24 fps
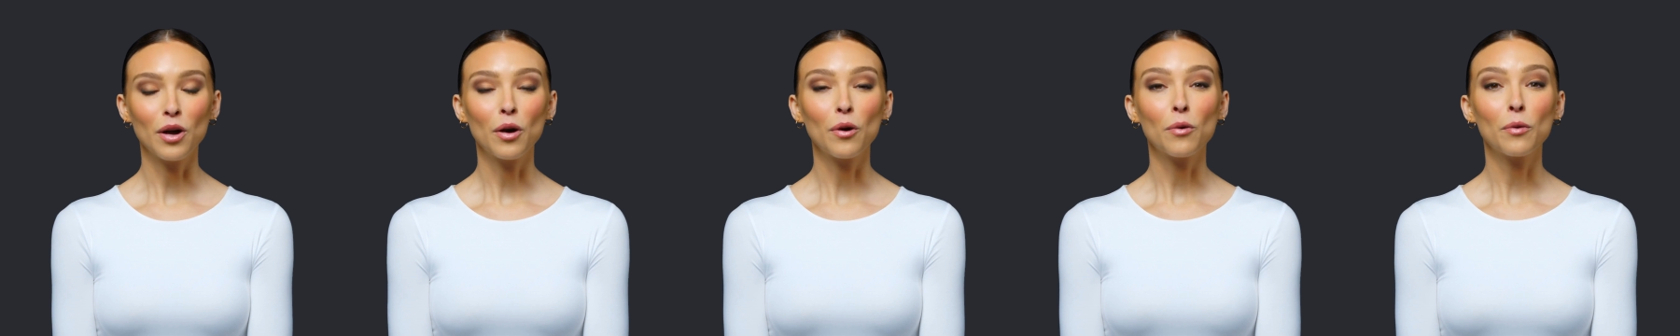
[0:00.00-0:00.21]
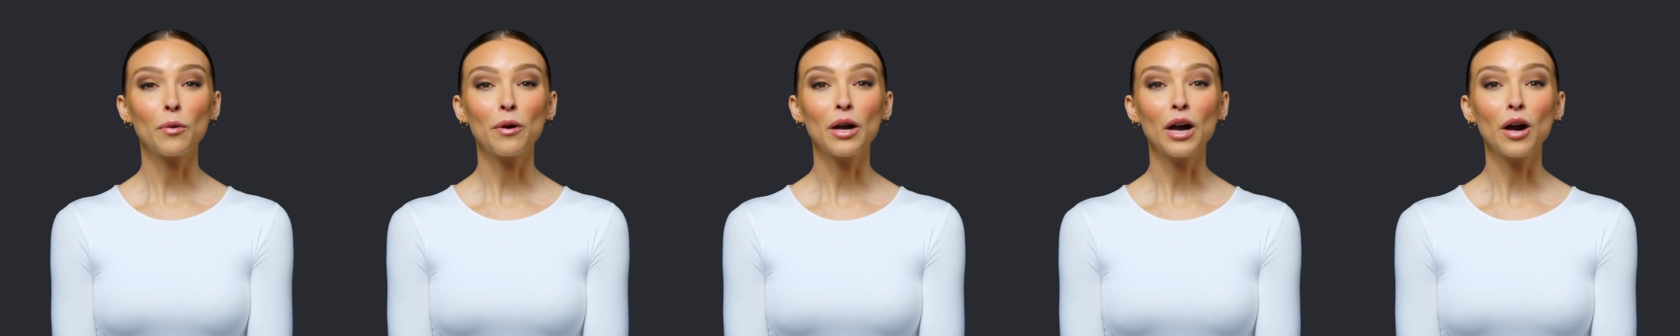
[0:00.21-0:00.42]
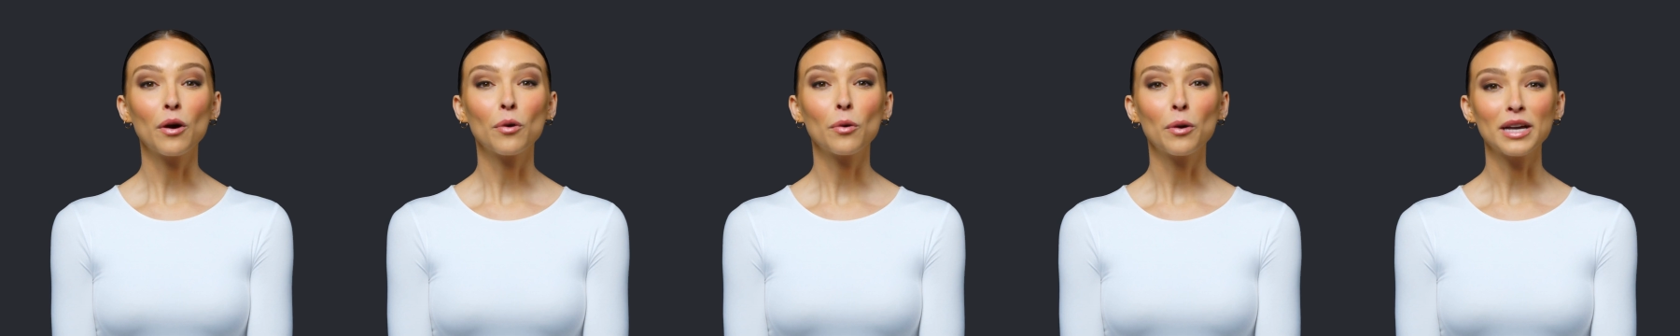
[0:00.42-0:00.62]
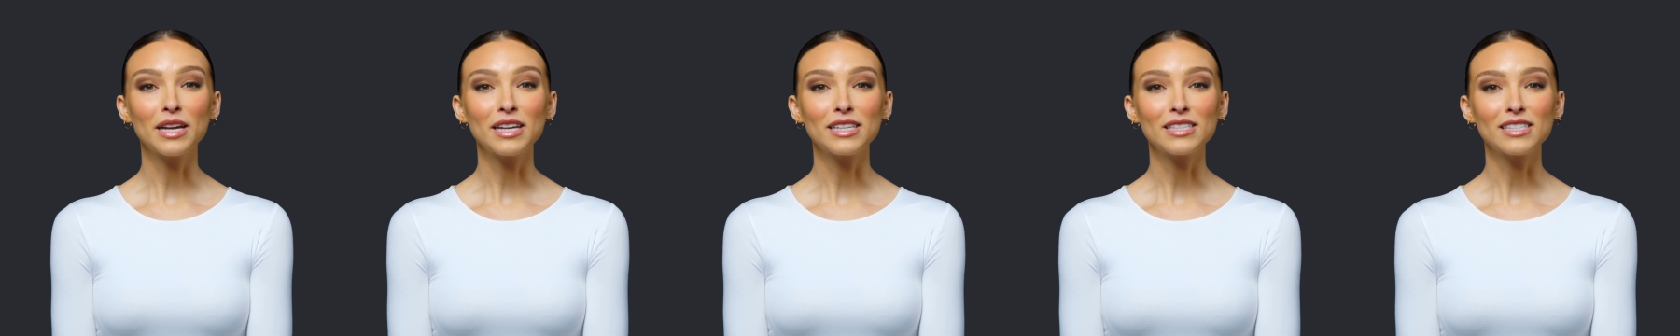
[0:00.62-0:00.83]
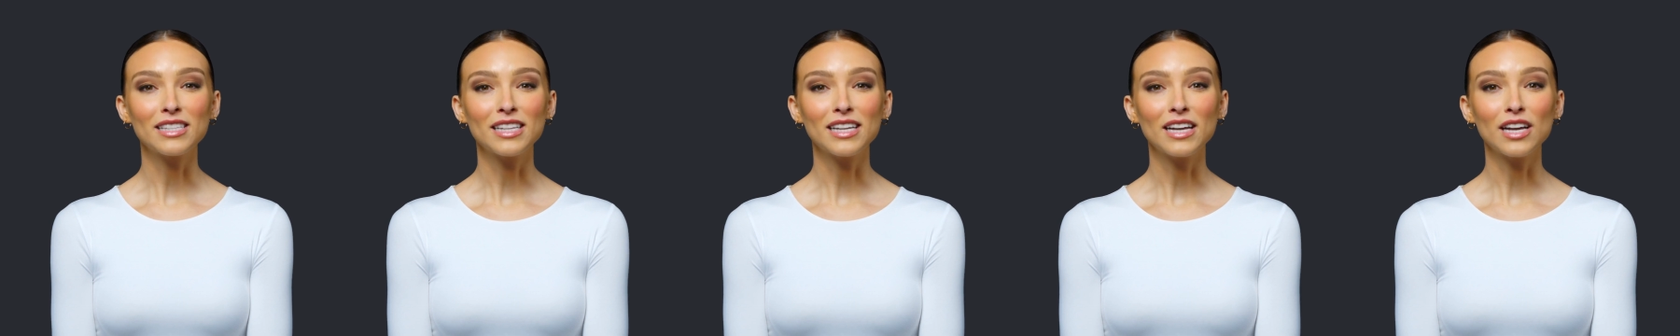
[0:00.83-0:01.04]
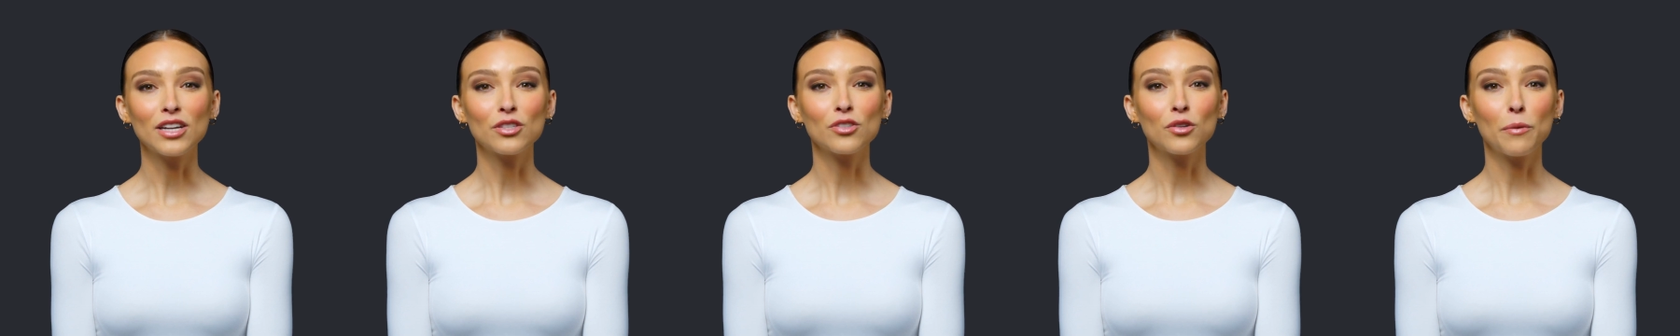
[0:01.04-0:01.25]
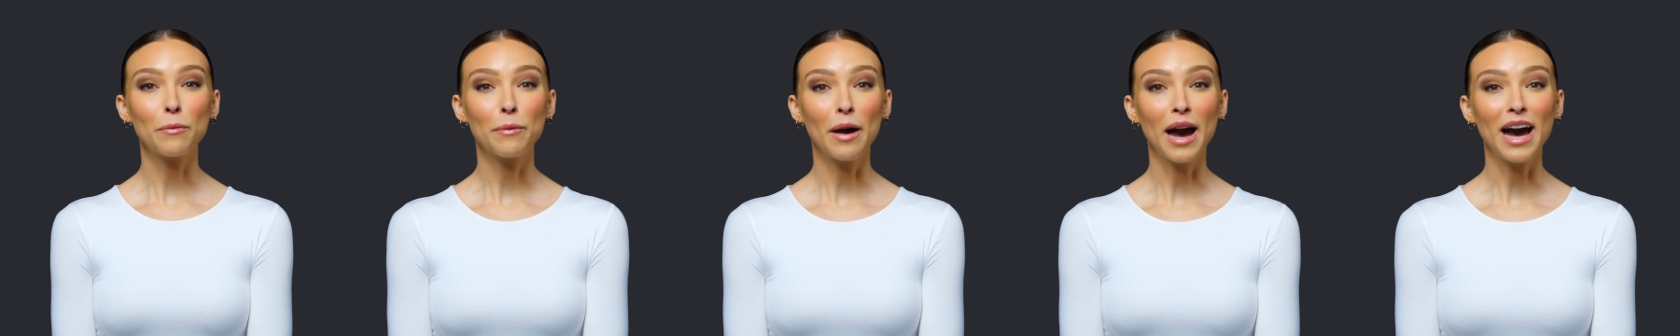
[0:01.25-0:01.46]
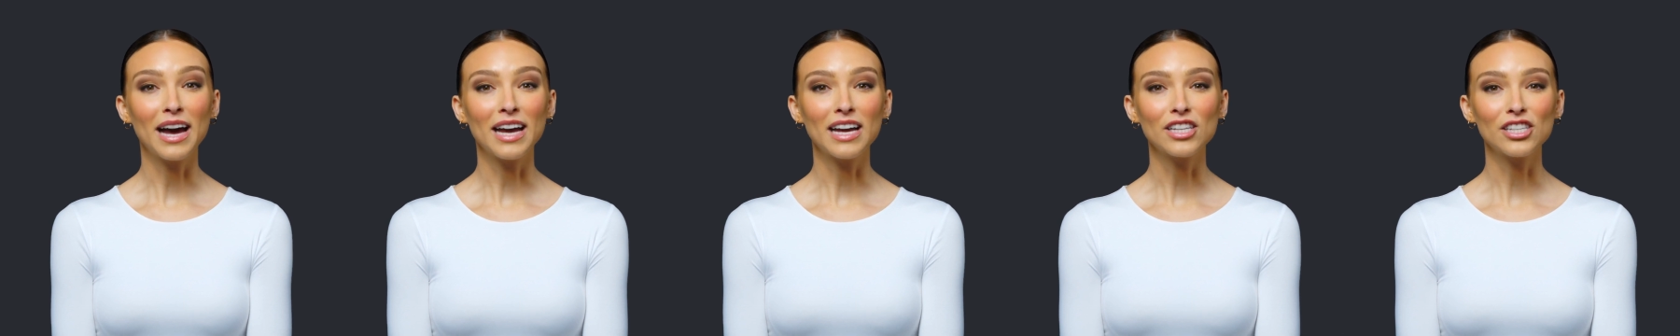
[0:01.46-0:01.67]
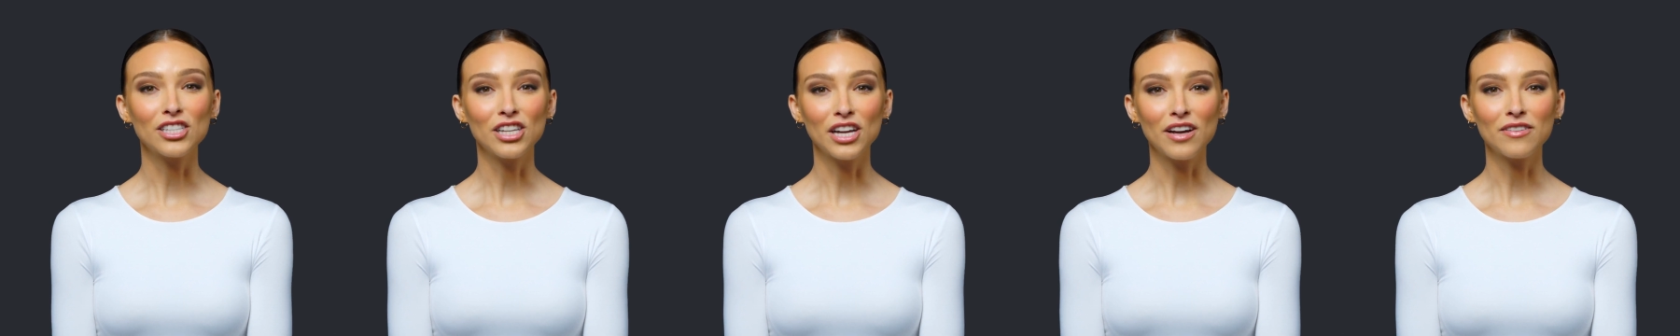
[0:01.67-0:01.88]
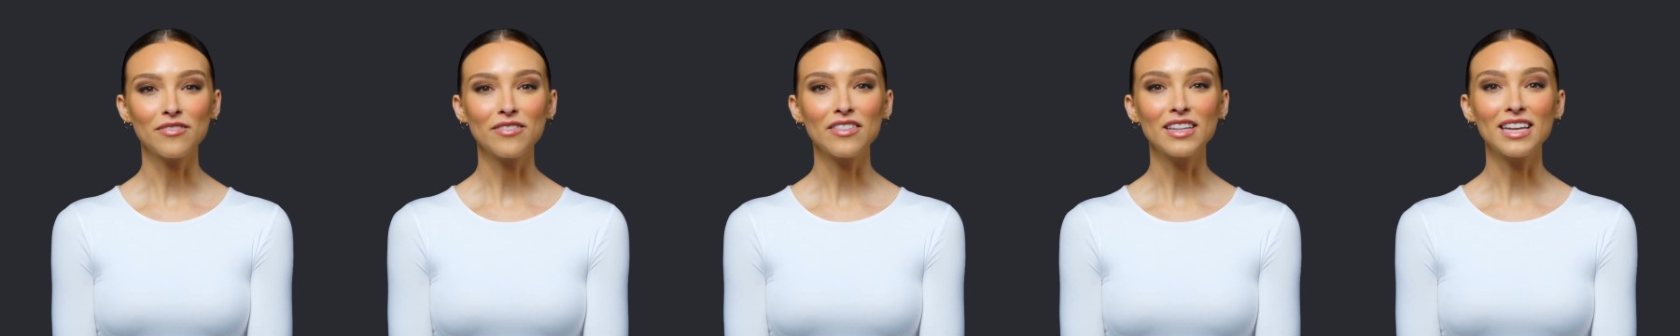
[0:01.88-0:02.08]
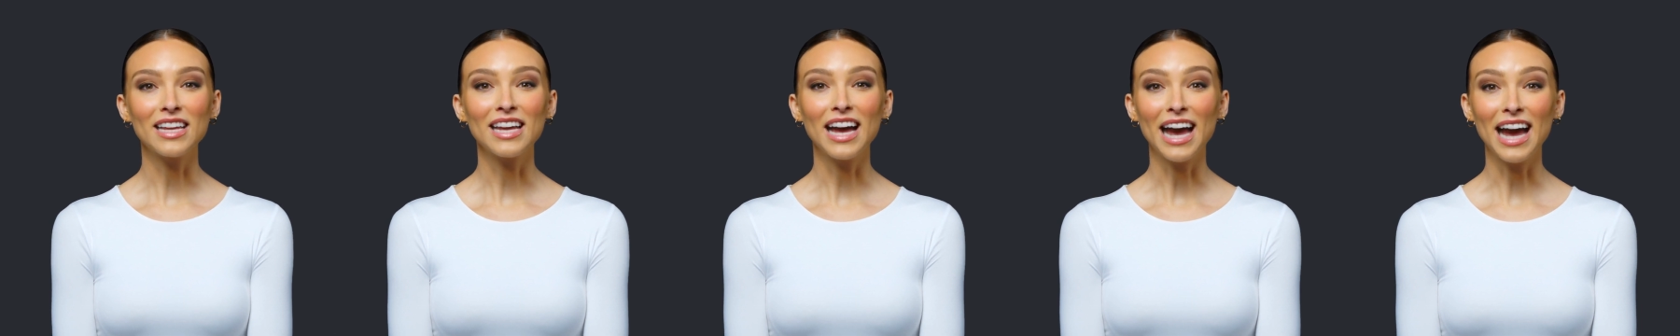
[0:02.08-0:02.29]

We are witnessing a dramatic shift in